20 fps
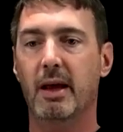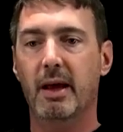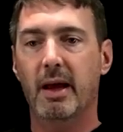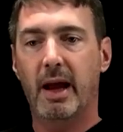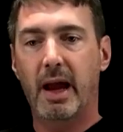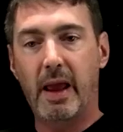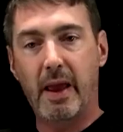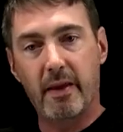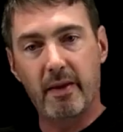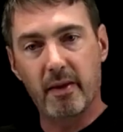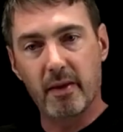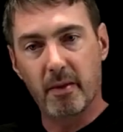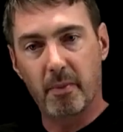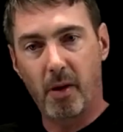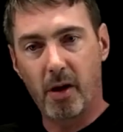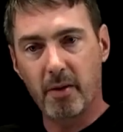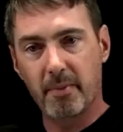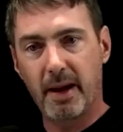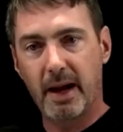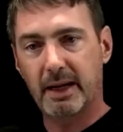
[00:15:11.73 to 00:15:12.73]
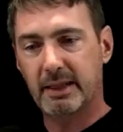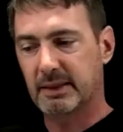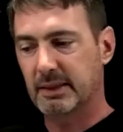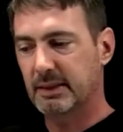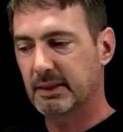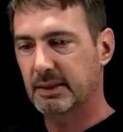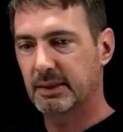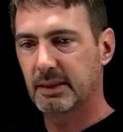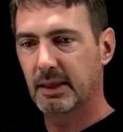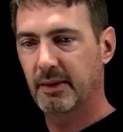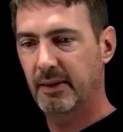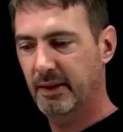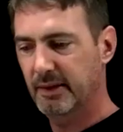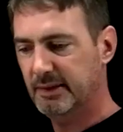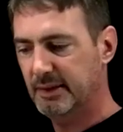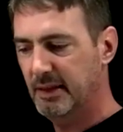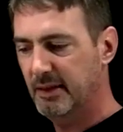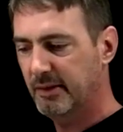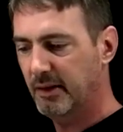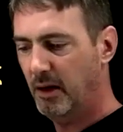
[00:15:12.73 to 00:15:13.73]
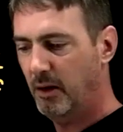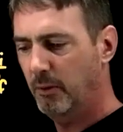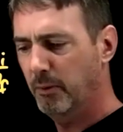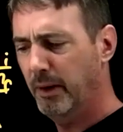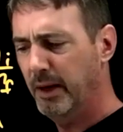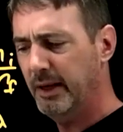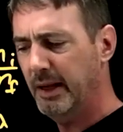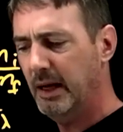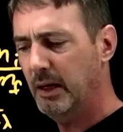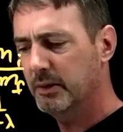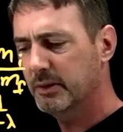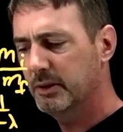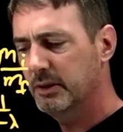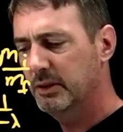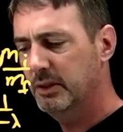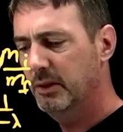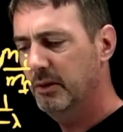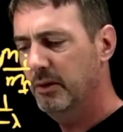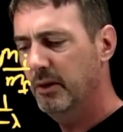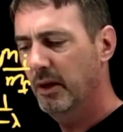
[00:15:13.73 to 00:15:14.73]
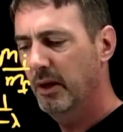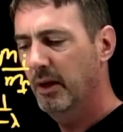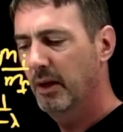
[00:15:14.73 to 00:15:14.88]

And the bottom axis, this is all right altitude,